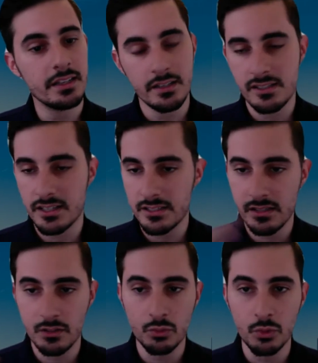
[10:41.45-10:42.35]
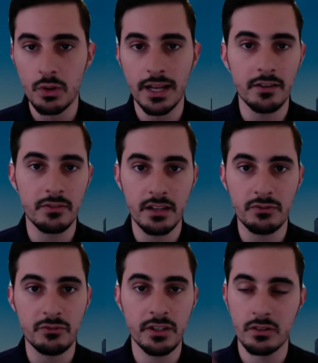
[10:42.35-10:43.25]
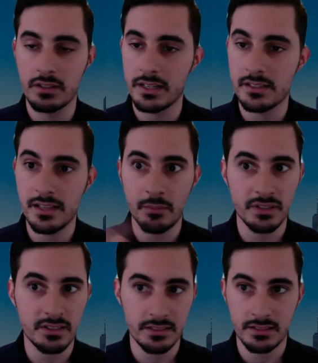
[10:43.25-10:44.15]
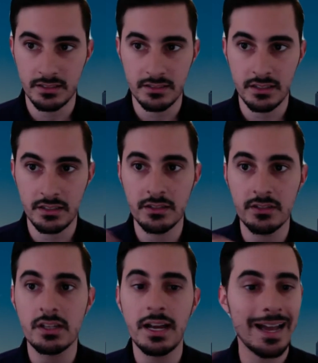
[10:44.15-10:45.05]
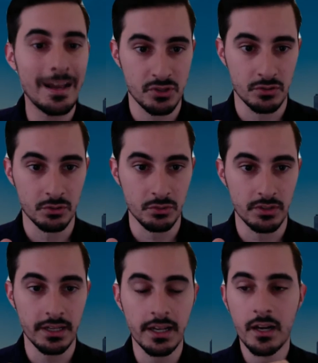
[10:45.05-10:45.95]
that is testing a rule out of left field that has not been tested in 10 years? Absolutely.